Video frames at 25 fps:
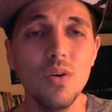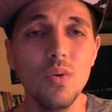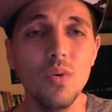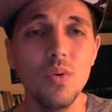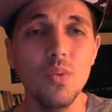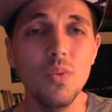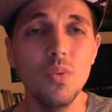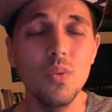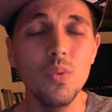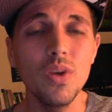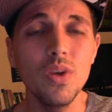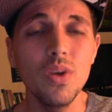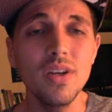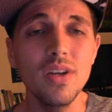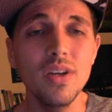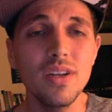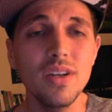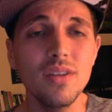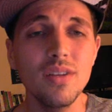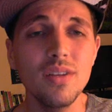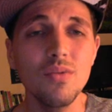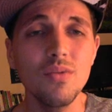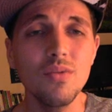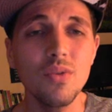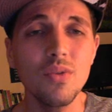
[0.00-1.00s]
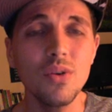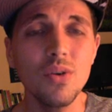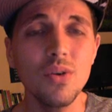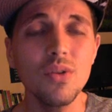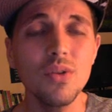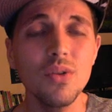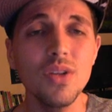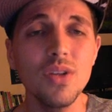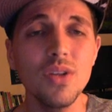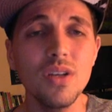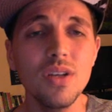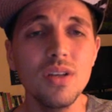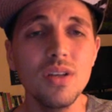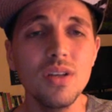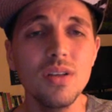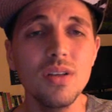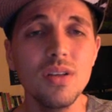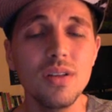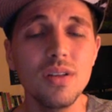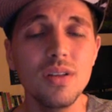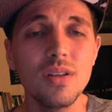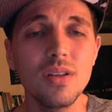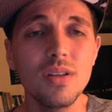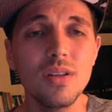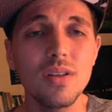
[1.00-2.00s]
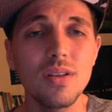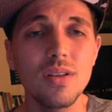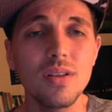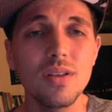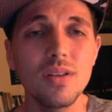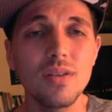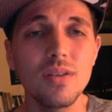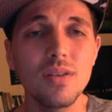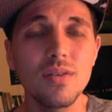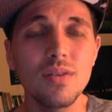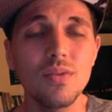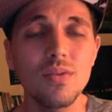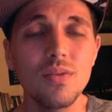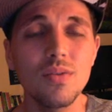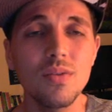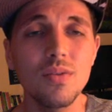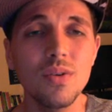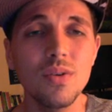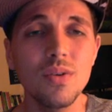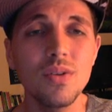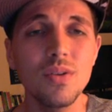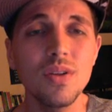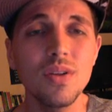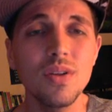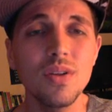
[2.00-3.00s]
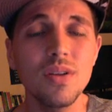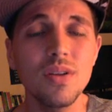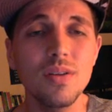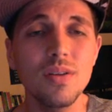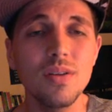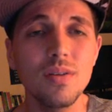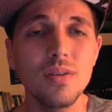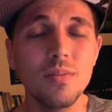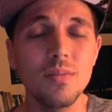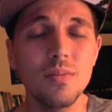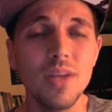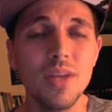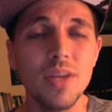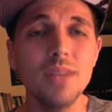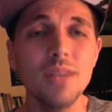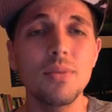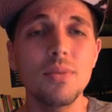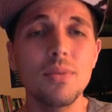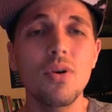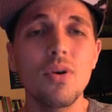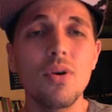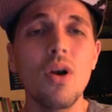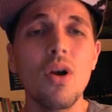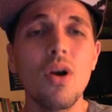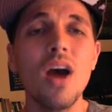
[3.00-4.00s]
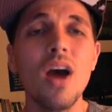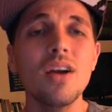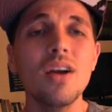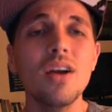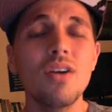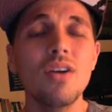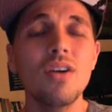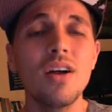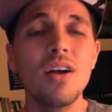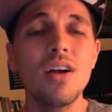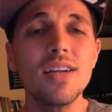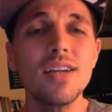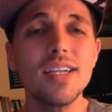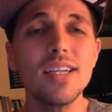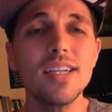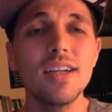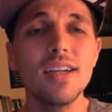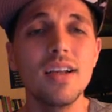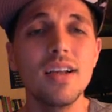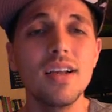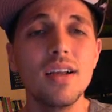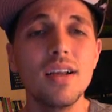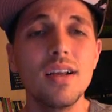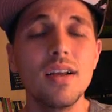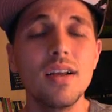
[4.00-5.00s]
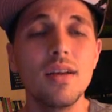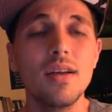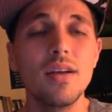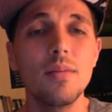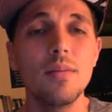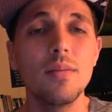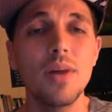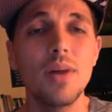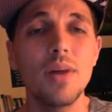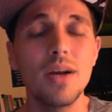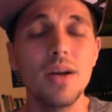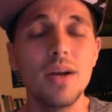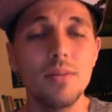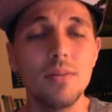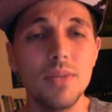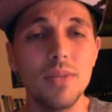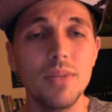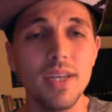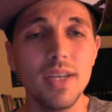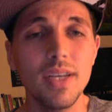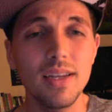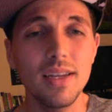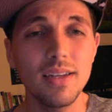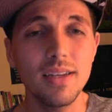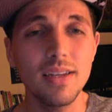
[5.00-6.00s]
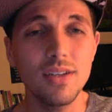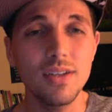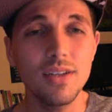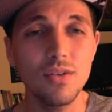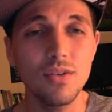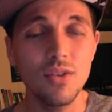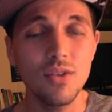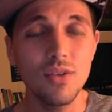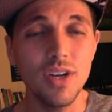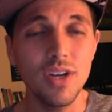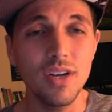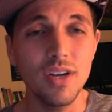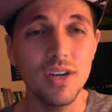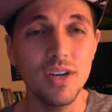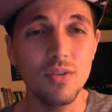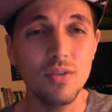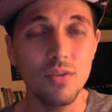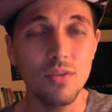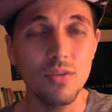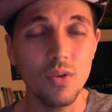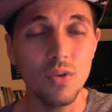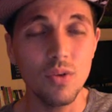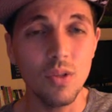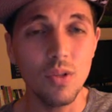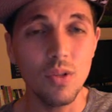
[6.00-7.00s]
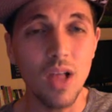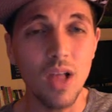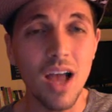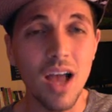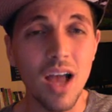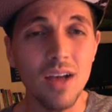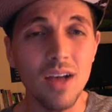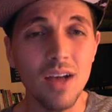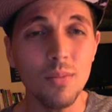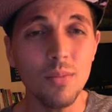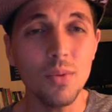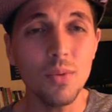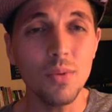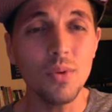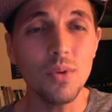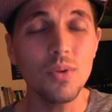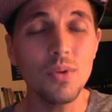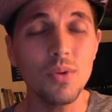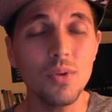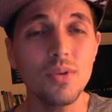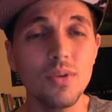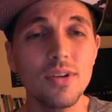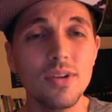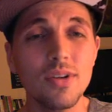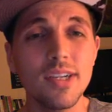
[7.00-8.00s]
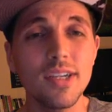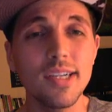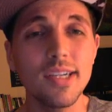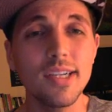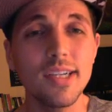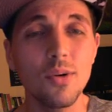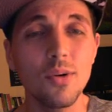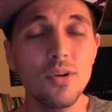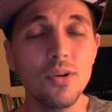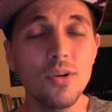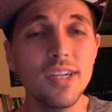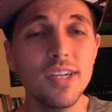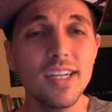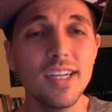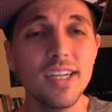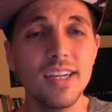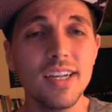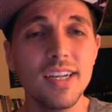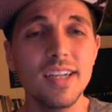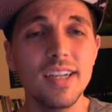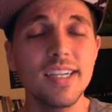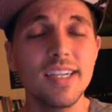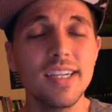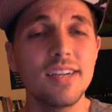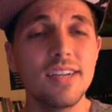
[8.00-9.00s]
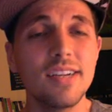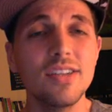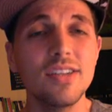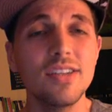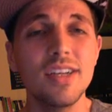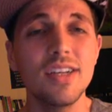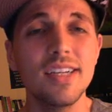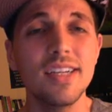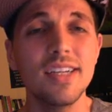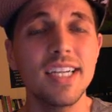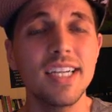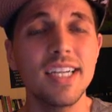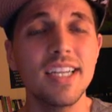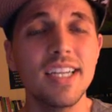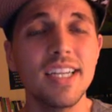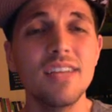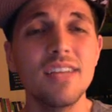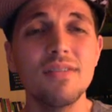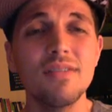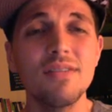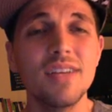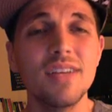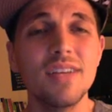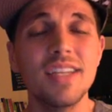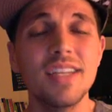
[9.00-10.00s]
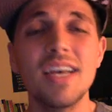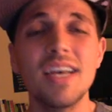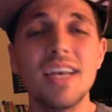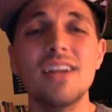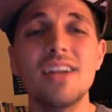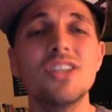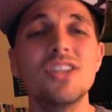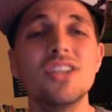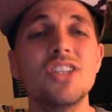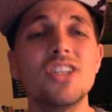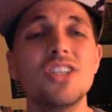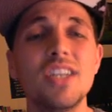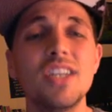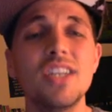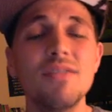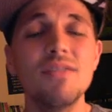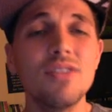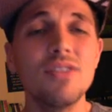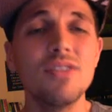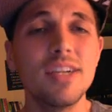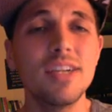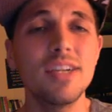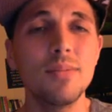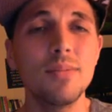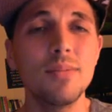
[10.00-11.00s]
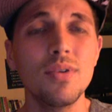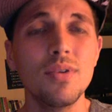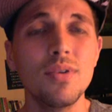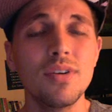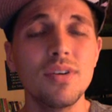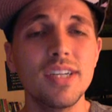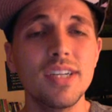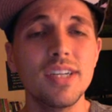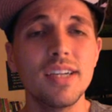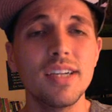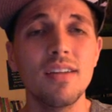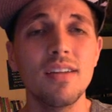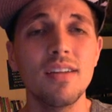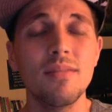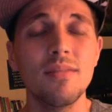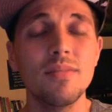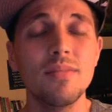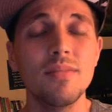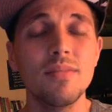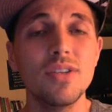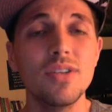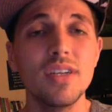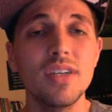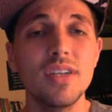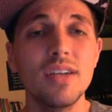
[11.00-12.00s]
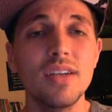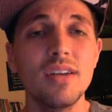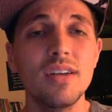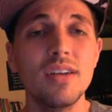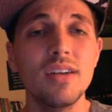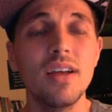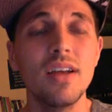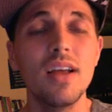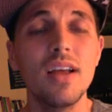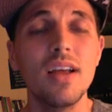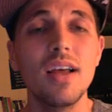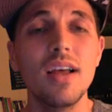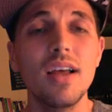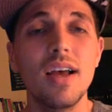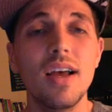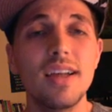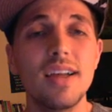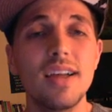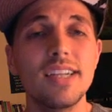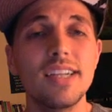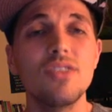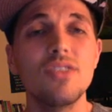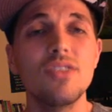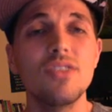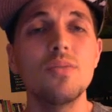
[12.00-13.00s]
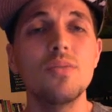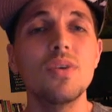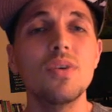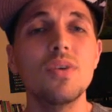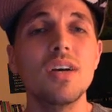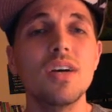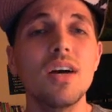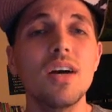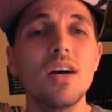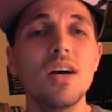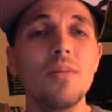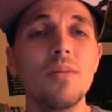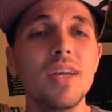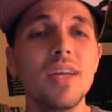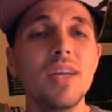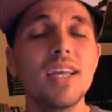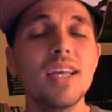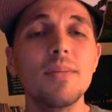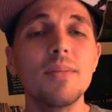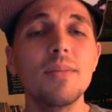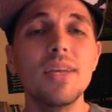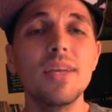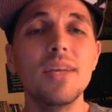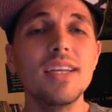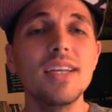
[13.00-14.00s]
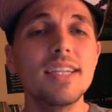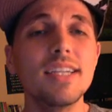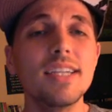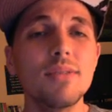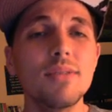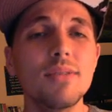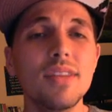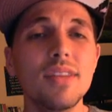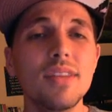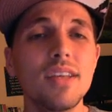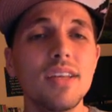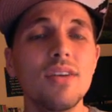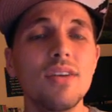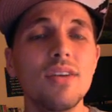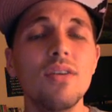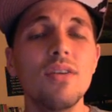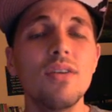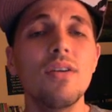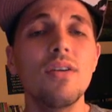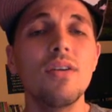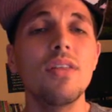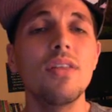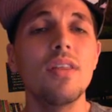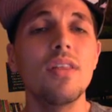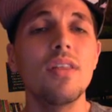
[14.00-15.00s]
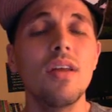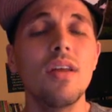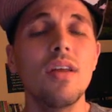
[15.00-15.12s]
we can really, really make progress by beginning to read reliable sources, such as any of Vandana Shiva's books. She has a new book out, Making Peace with the Earth.